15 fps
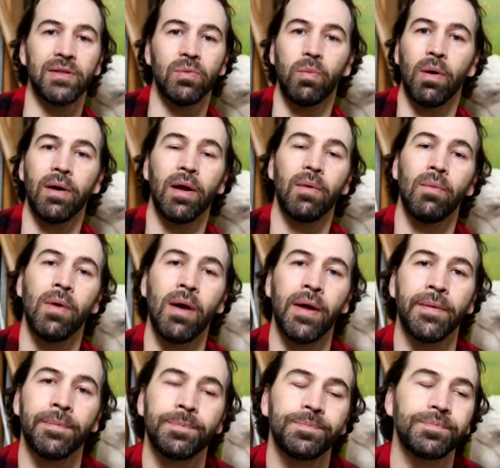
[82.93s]
just
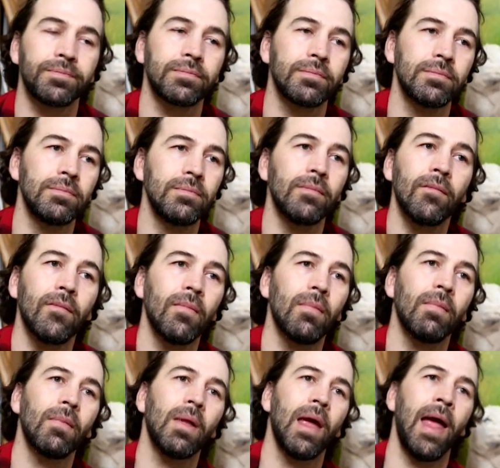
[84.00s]
one-on-one.
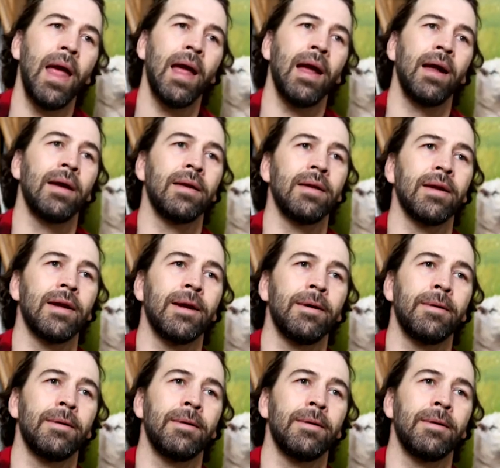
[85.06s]
And